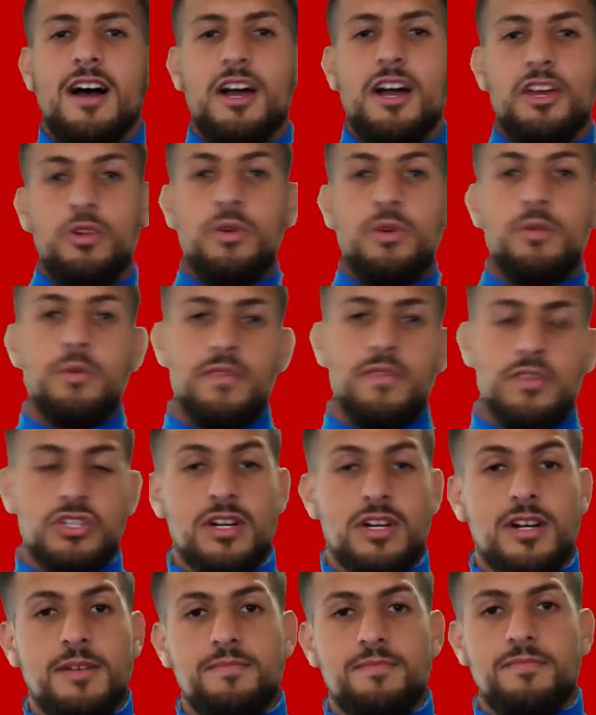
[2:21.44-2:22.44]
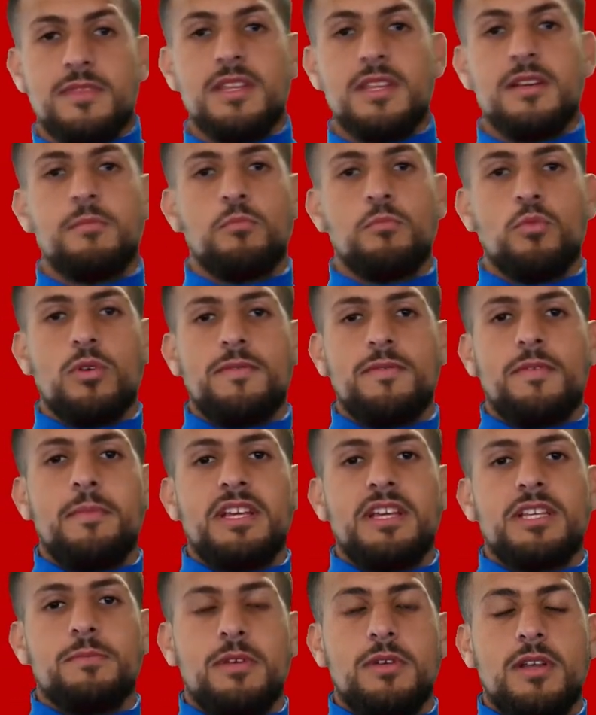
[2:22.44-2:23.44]
Are you ready for a shot? More
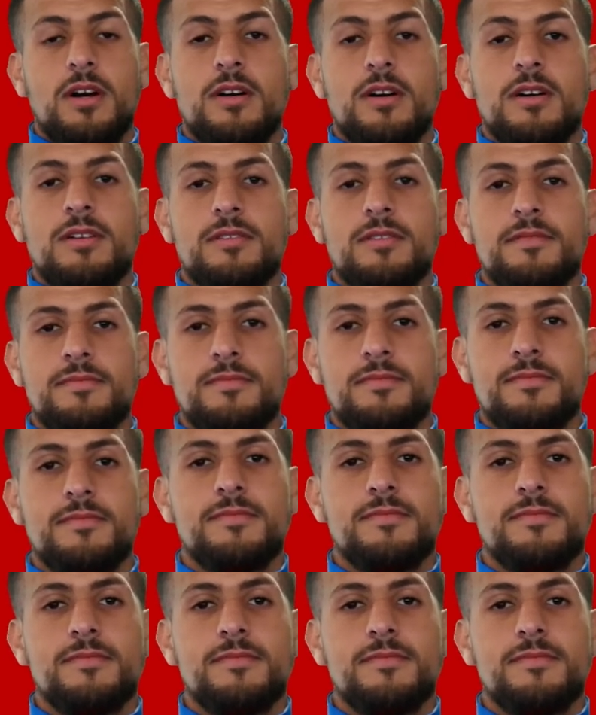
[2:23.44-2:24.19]
information below.